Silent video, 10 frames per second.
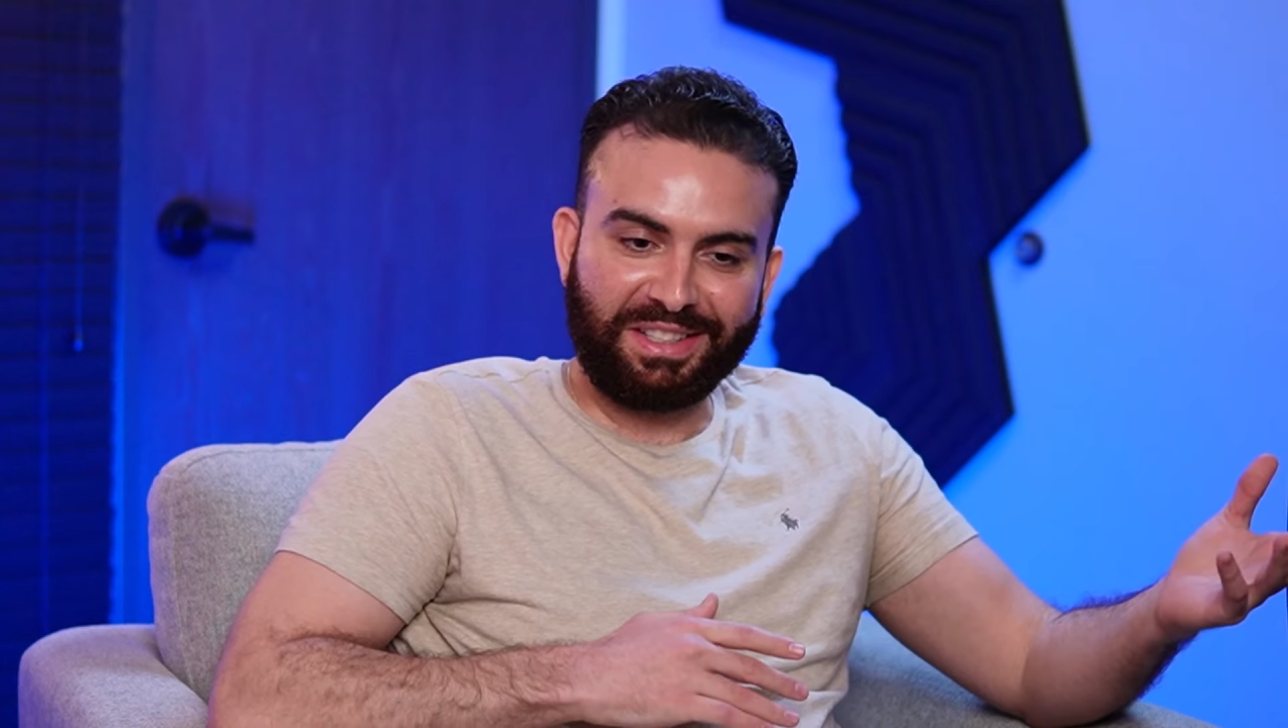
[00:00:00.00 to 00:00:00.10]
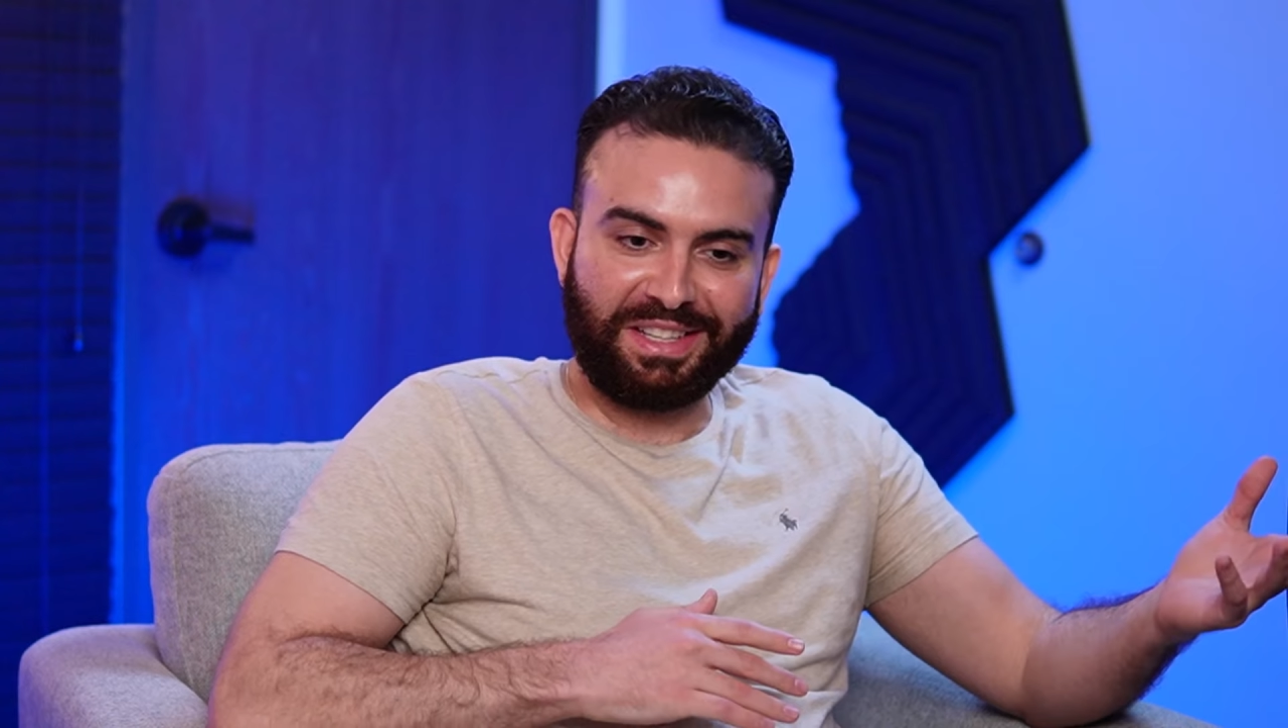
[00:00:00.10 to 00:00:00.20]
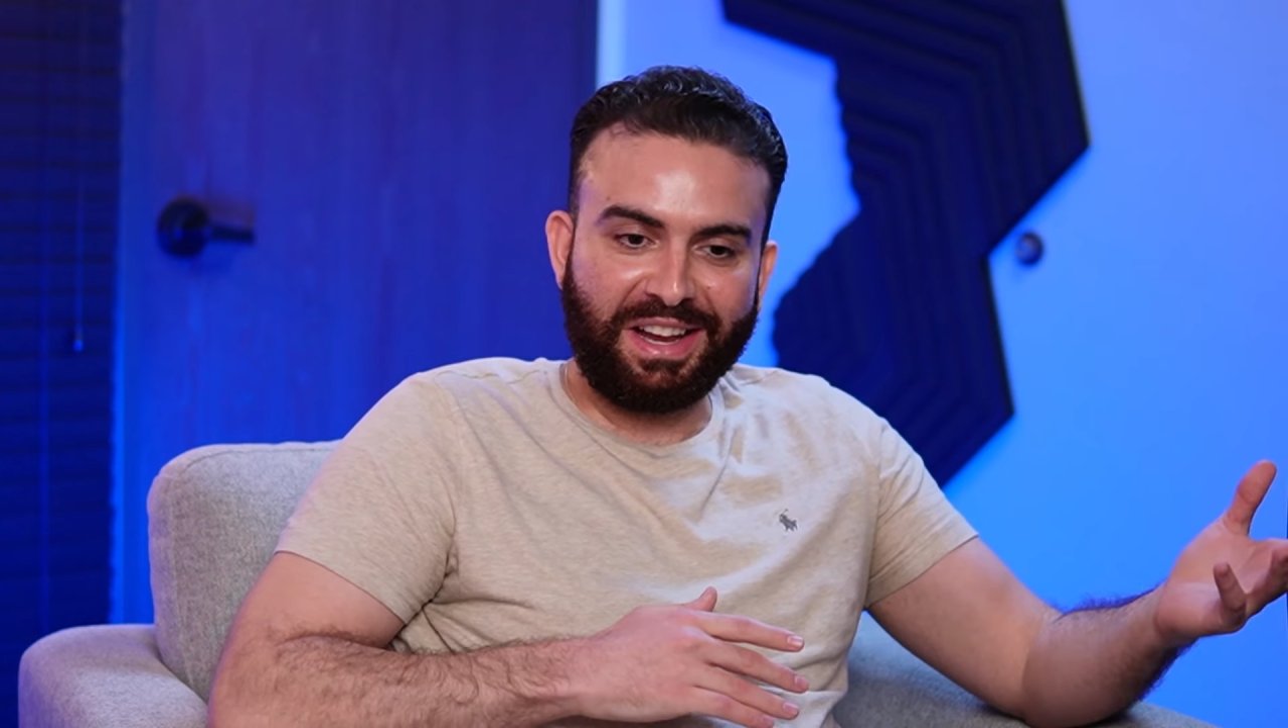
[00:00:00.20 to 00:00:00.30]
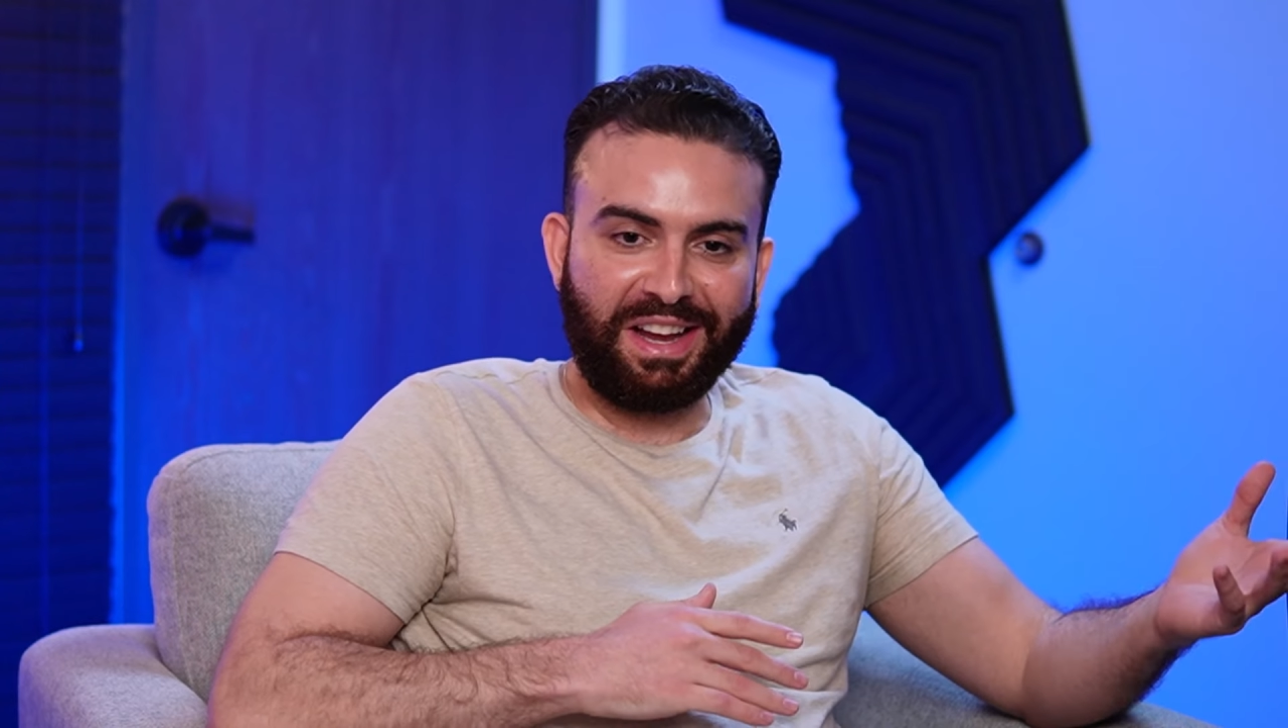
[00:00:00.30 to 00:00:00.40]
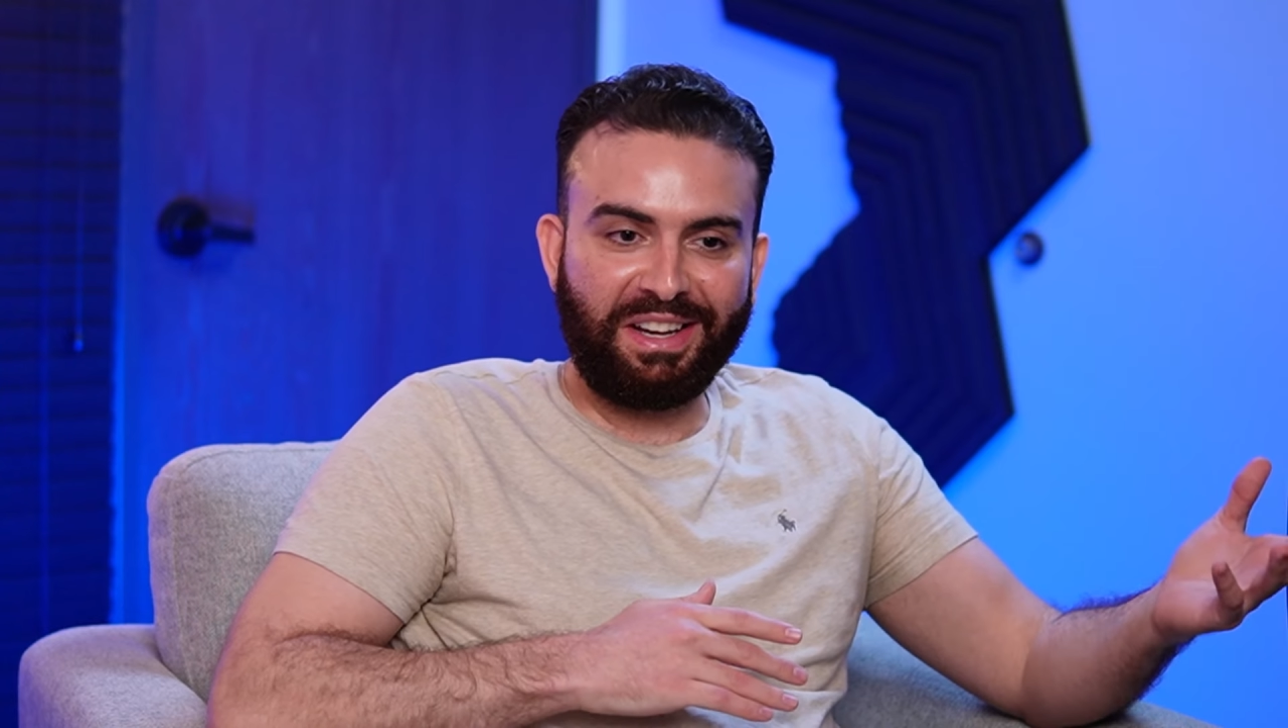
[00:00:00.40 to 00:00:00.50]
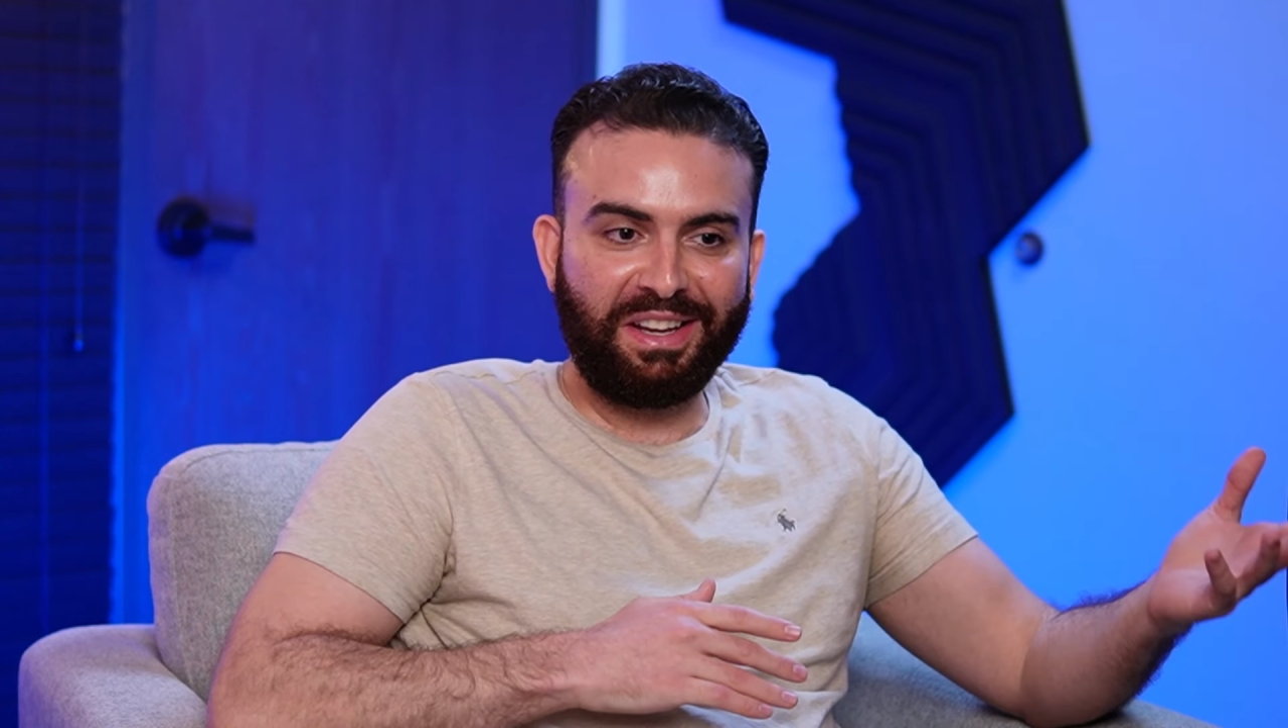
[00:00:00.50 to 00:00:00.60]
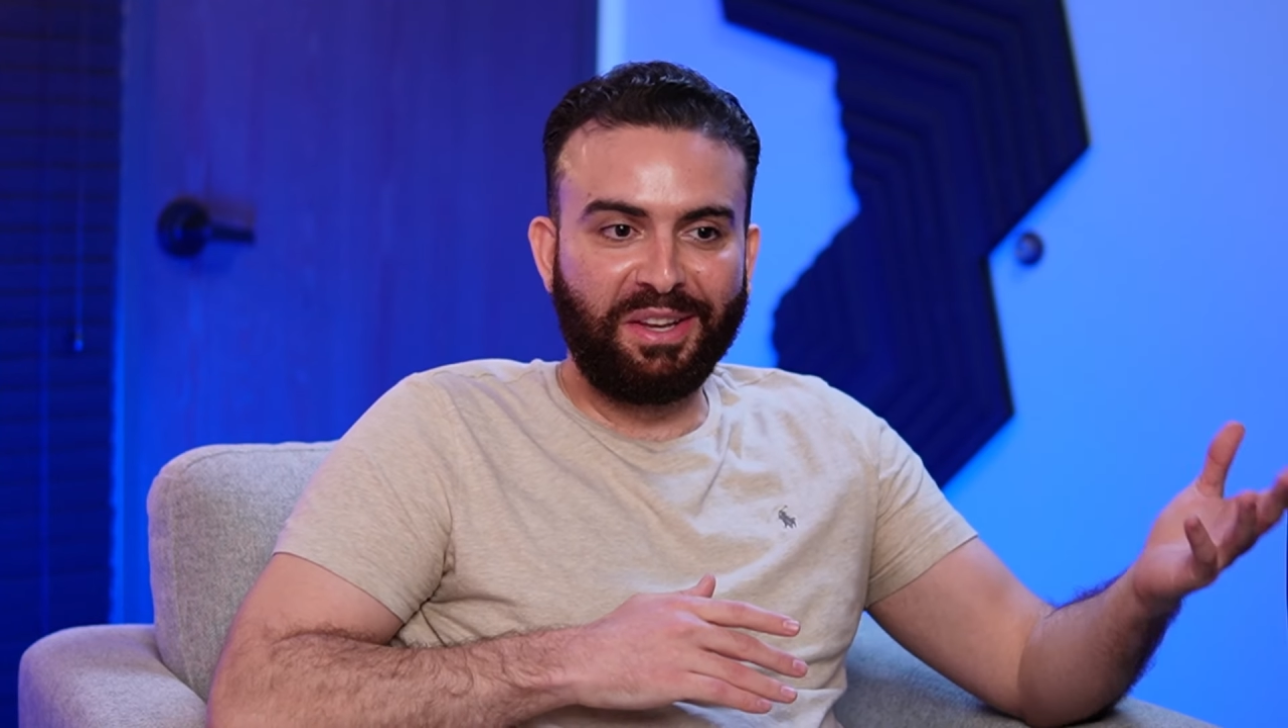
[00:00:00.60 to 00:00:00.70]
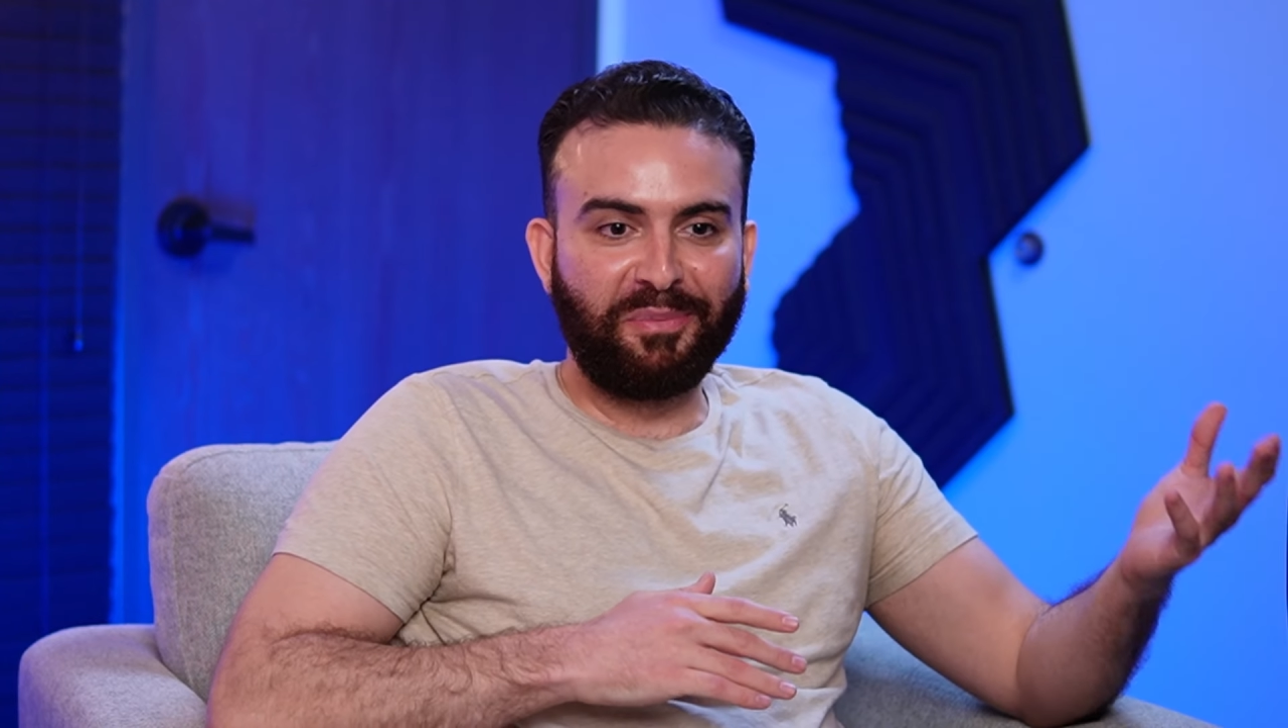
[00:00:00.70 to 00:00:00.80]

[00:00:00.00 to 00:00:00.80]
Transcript: side,